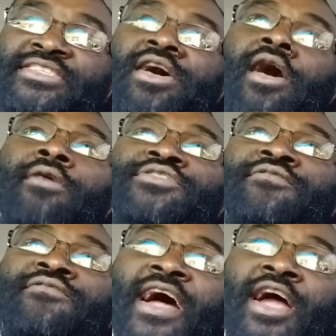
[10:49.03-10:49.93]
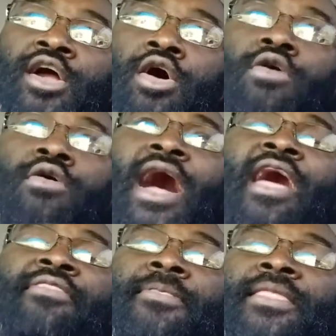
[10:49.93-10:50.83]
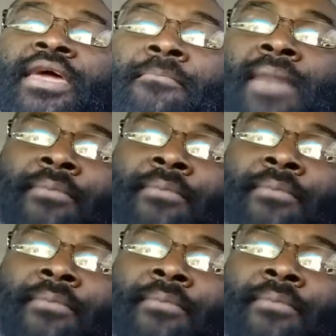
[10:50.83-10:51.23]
the Ultra FICO, in my